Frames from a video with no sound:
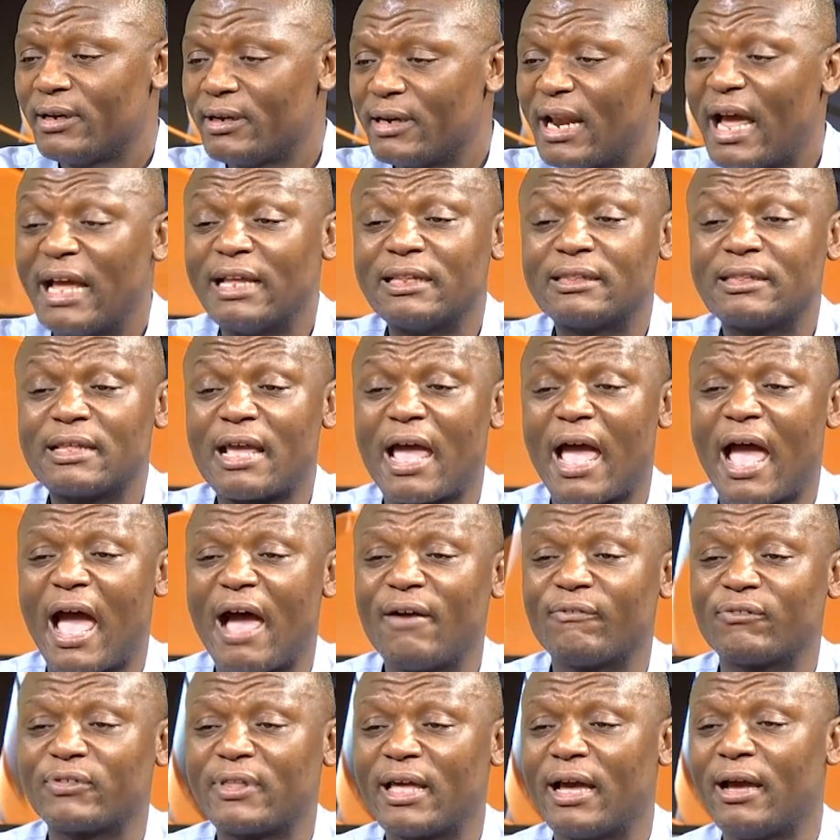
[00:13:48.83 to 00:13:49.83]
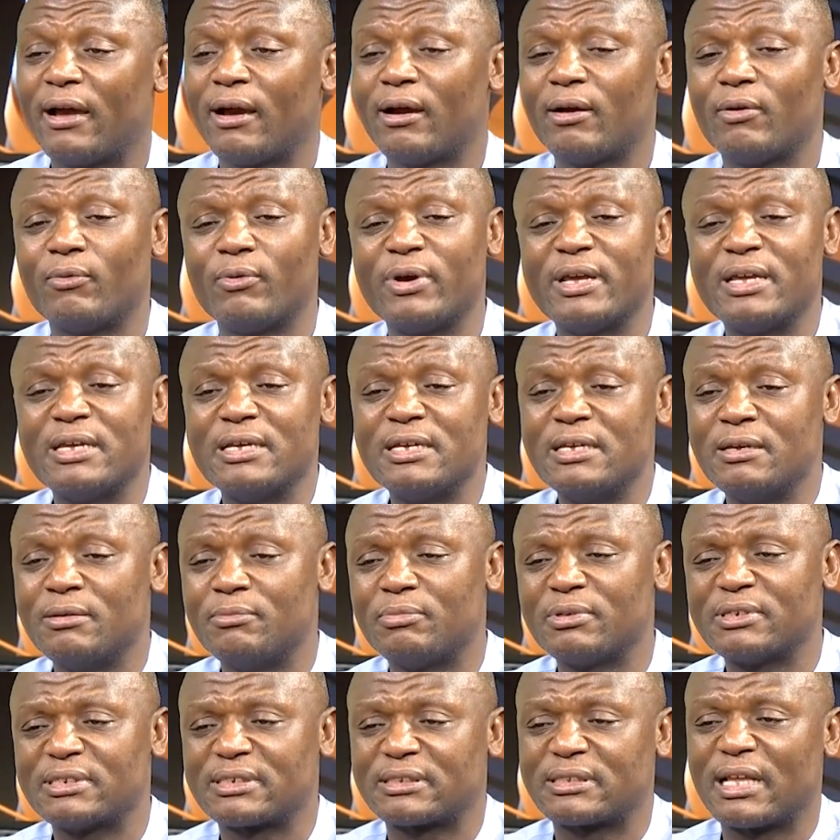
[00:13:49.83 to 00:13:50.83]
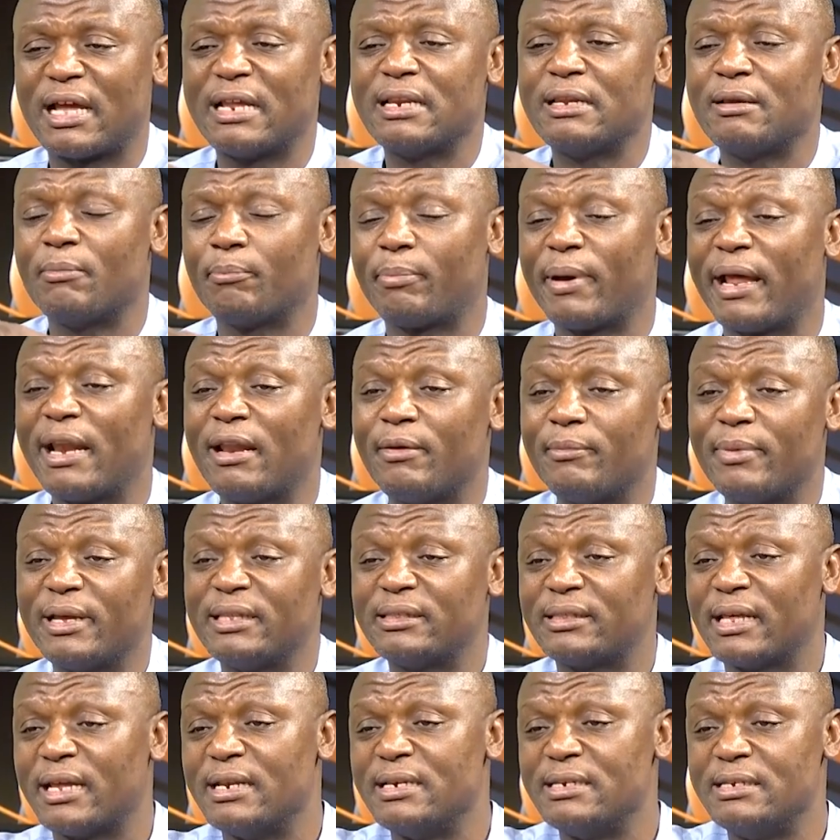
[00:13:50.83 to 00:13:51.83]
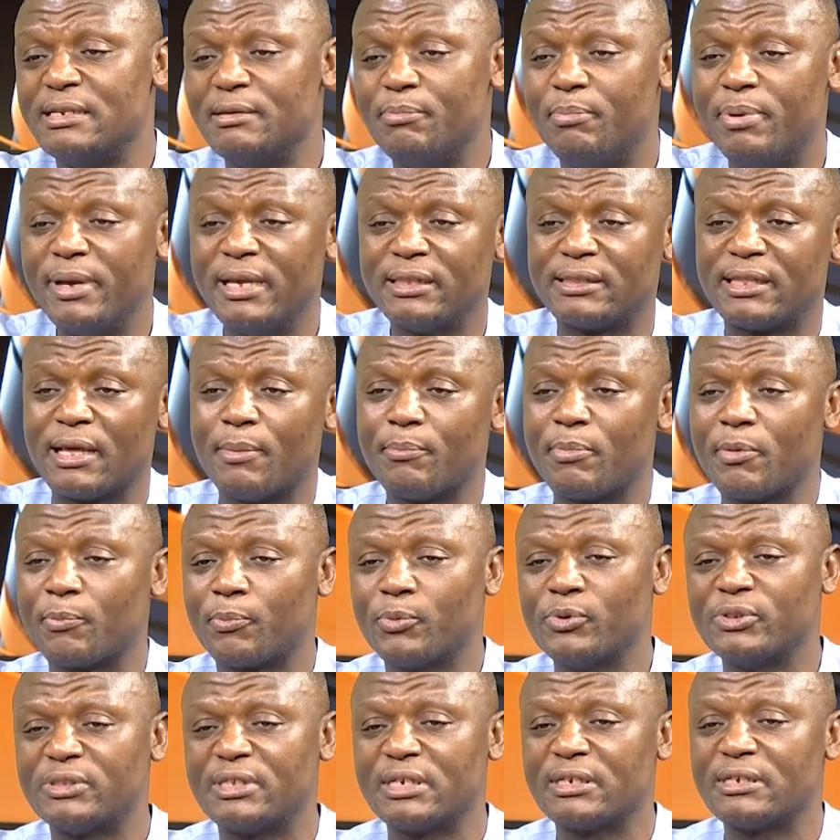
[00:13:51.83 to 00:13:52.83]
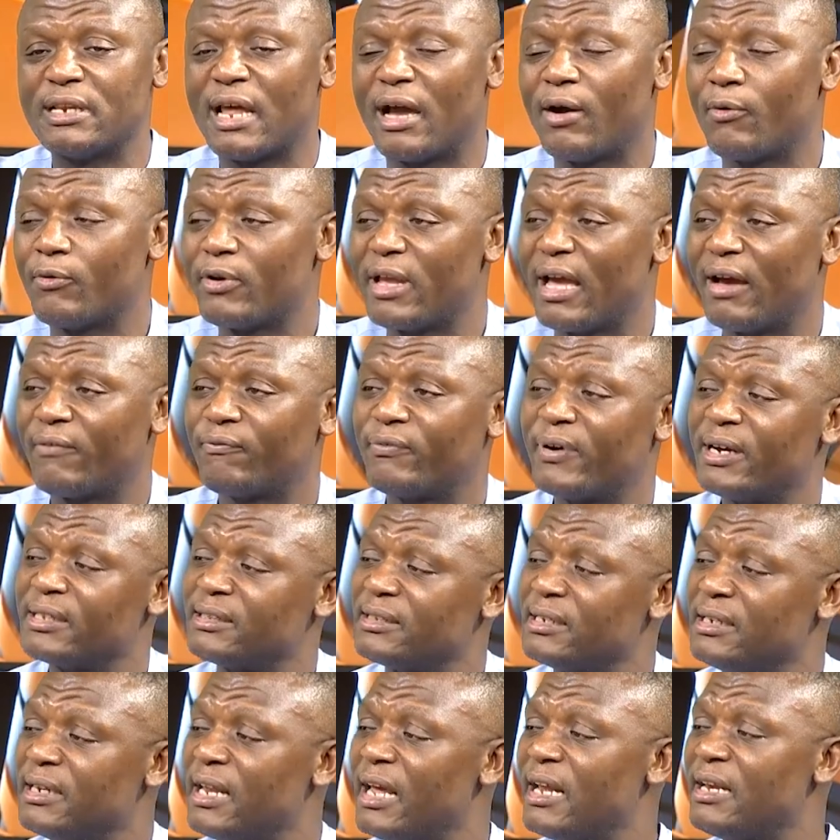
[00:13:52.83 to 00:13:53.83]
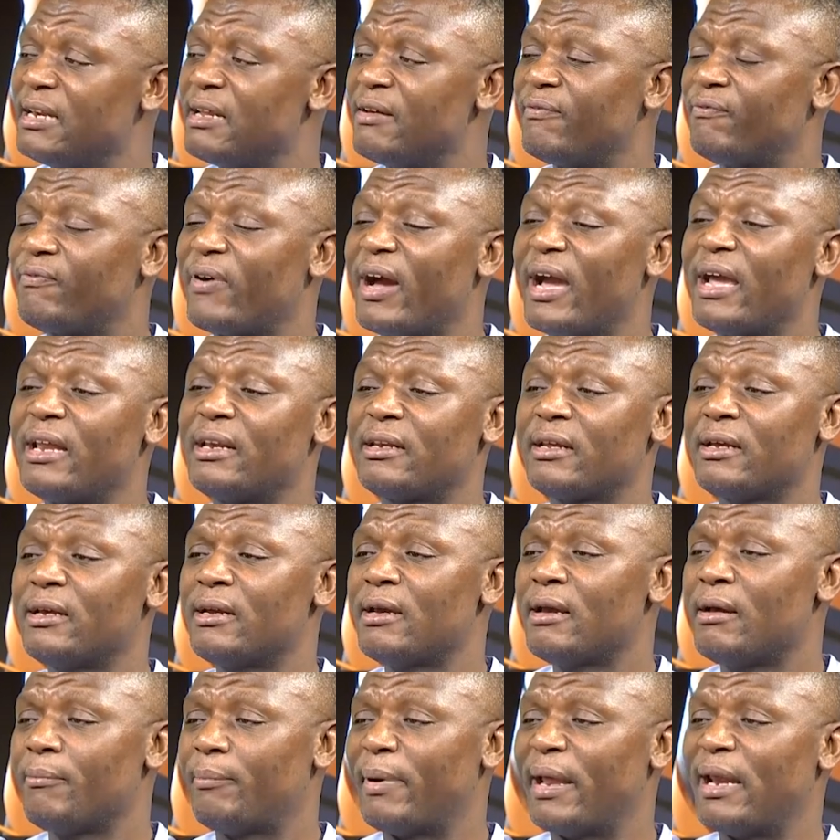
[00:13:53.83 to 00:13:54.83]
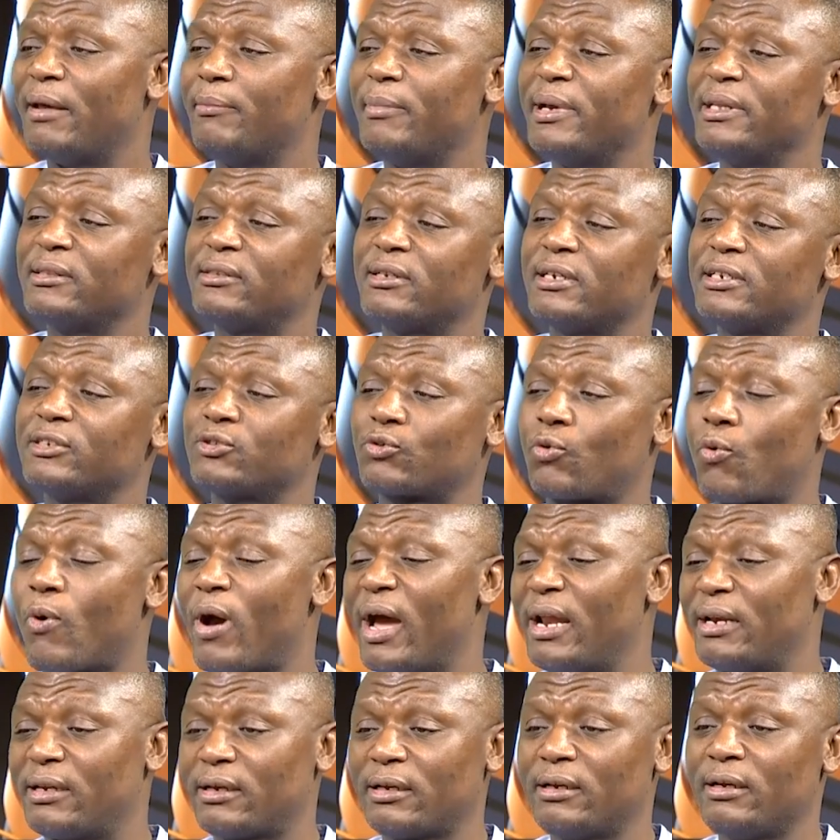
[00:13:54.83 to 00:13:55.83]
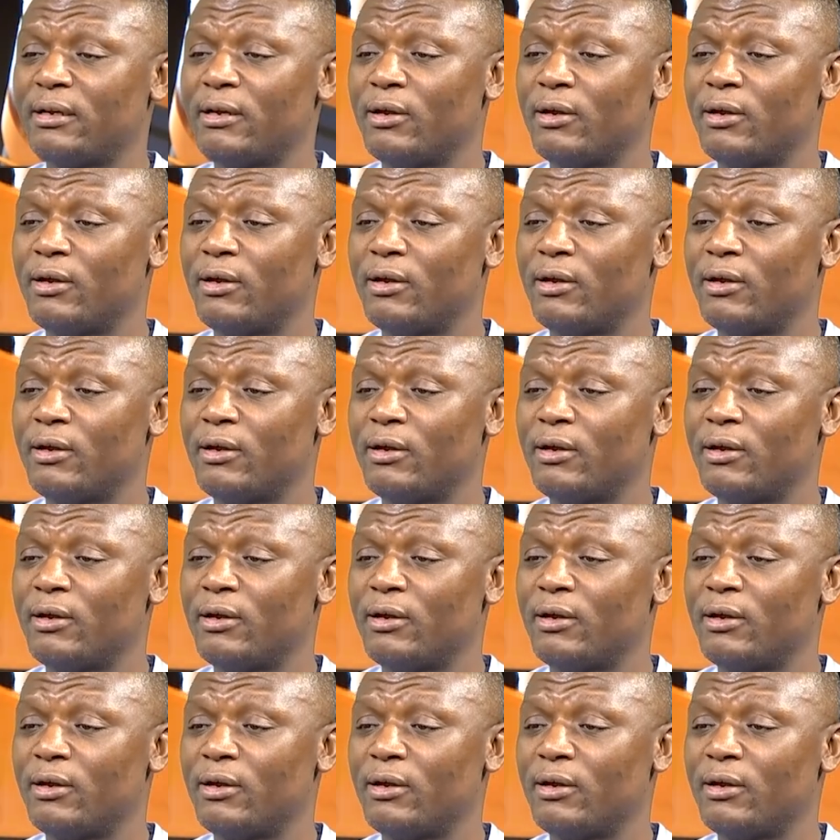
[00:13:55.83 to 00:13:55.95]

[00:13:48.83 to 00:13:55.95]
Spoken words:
That after we stand in parliament and debate and people think that we are fighting, then they find parliamentary squad.